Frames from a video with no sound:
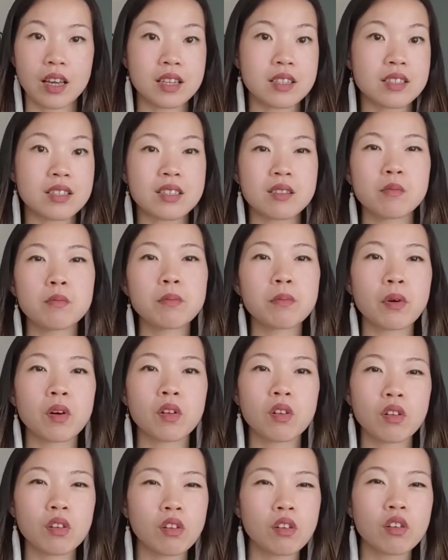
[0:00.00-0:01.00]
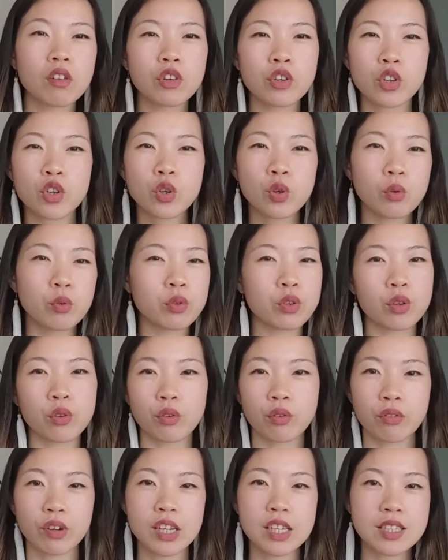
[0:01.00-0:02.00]
simple 2 to
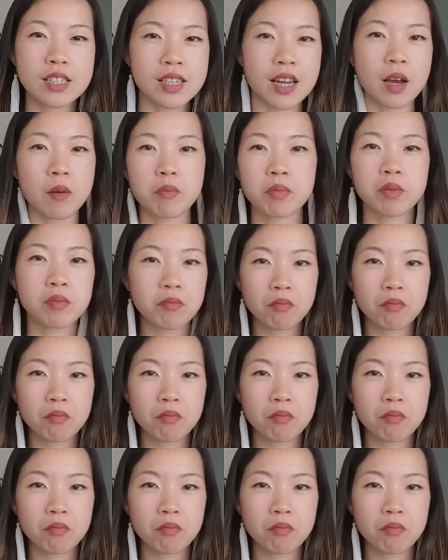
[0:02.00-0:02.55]
3 step